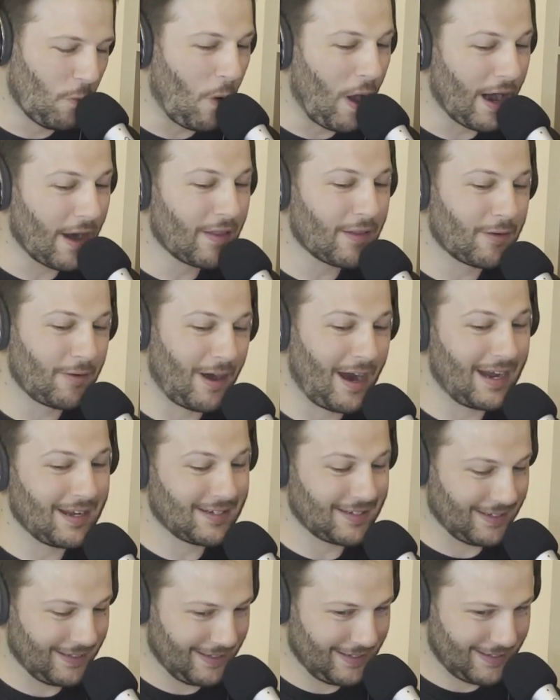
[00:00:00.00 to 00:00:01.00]
one of the
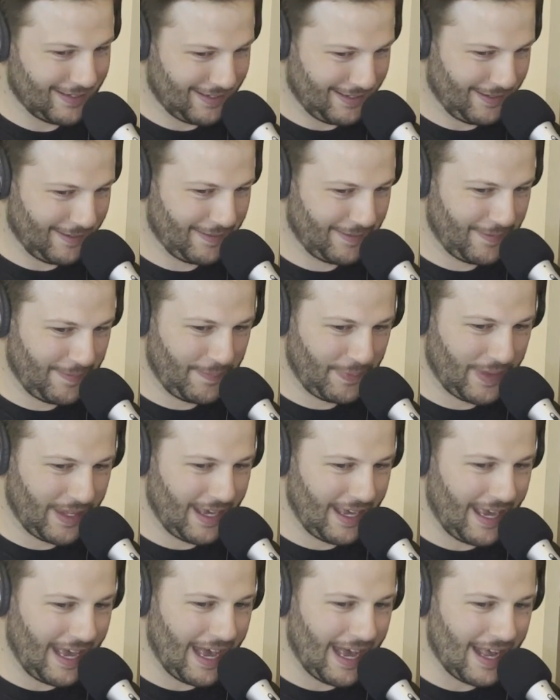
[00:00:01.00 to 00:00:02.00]
races
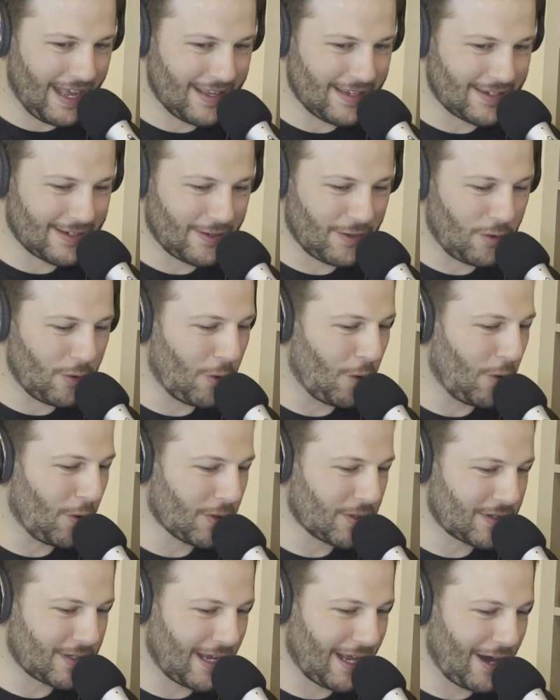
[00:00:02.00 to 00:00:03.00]
has a
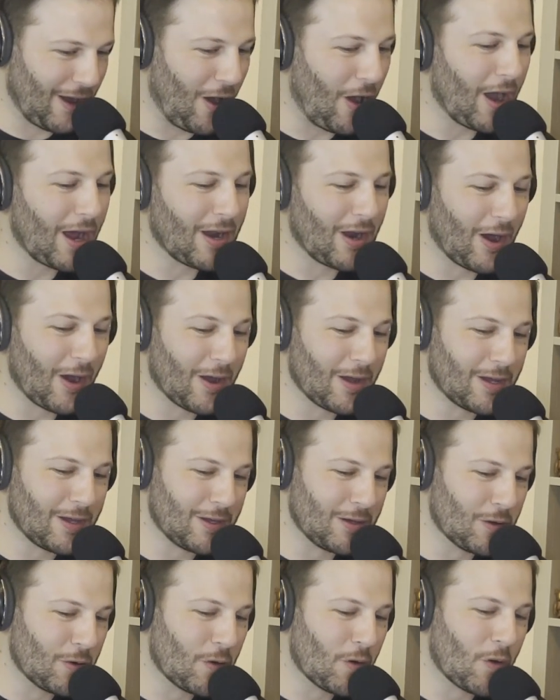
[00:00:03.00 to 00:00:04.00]
horse that I know
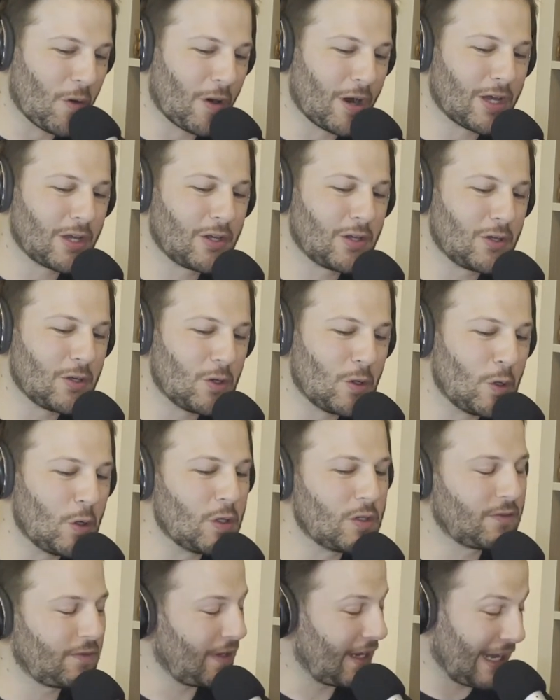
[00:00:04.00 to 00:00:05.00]
you're a
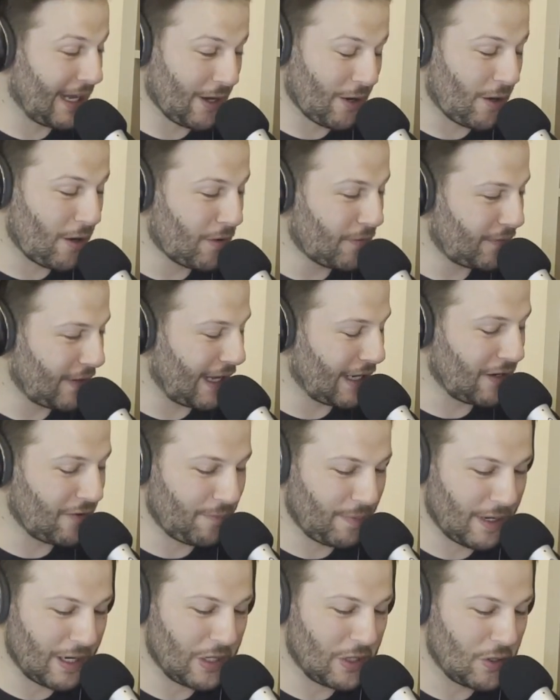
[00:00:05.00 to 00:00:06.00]
huge fan of, and
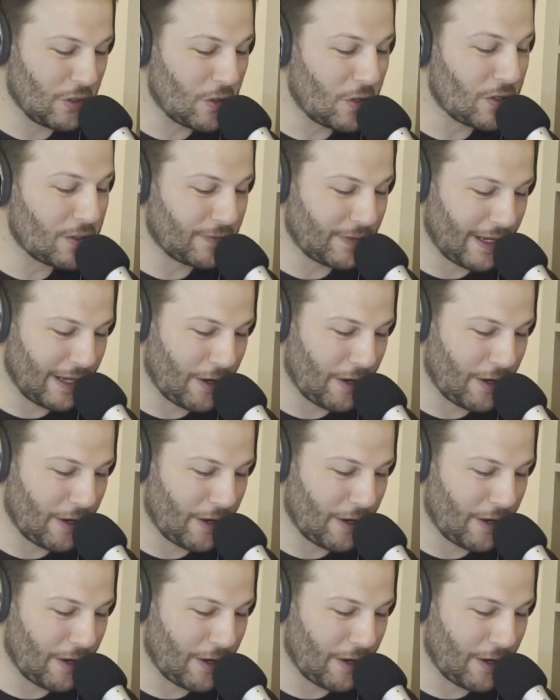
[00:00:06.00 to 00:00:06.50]
you've been a huge